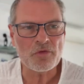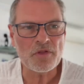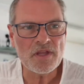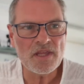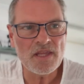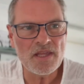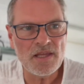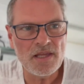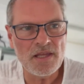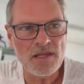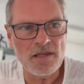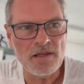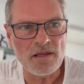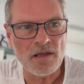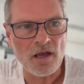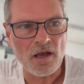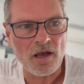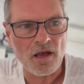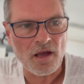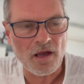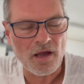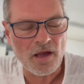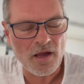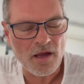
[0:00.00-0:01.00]
the
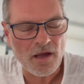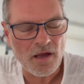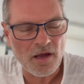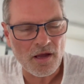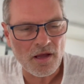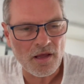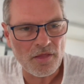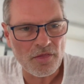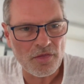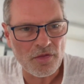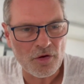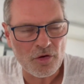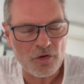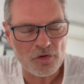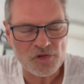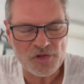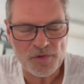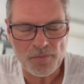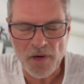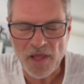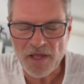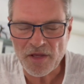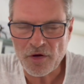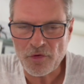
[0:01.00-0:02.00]

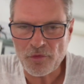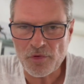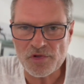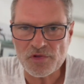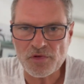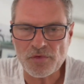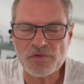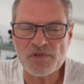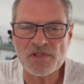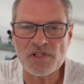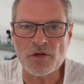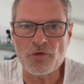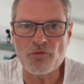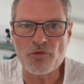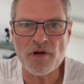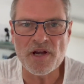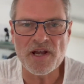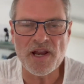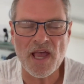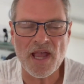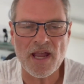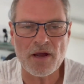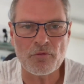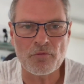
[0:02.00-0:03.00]
Costa Blanca is obviously
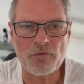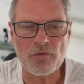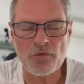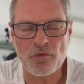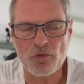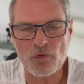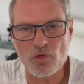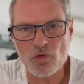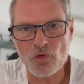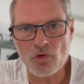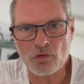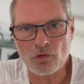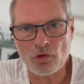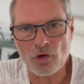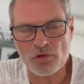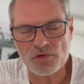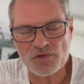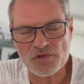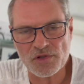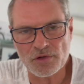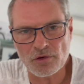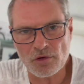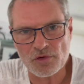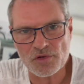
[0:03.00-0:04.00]
renowned for
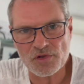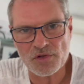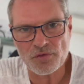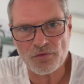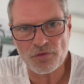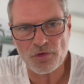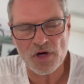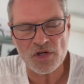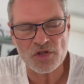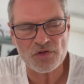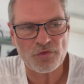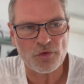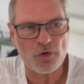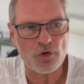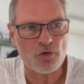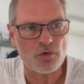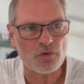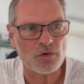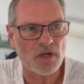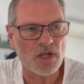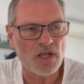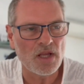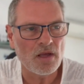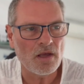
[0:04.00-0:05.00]
lots and lots of fresh
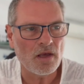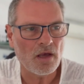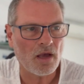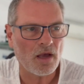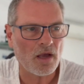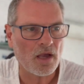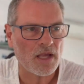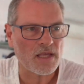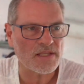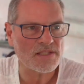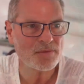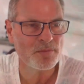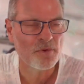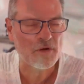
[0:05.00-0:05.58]
food. It's